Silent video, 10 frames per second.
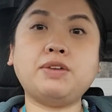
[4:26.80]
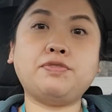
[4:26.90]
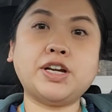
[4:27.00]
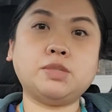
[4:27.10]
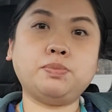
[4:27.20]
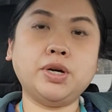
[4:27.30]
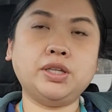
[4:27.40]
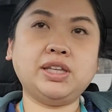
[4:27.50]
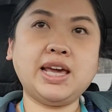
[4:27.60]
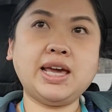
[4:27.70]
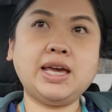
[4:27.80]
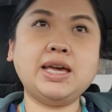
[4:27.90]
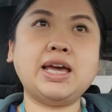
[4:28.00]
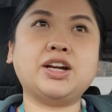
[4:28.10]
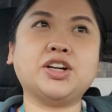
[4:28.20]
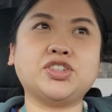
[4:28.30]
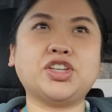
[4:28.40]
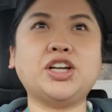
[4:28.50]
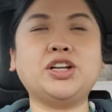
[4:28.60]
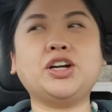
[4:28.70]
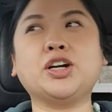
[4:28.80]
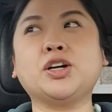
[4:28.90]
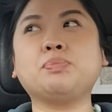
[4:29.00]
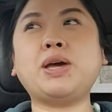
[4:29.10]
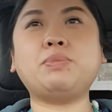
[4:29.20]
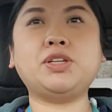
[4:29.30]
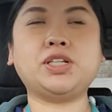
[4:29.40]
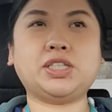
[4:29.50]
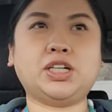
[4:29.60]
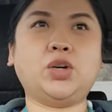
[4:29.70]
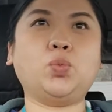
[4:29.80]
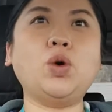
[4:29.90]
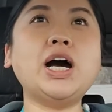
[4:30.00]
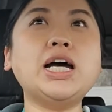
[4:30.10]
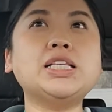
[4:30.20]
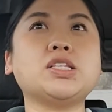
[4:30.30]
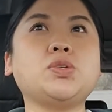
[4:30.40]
my friend's birthday and her son her baby just turned 1,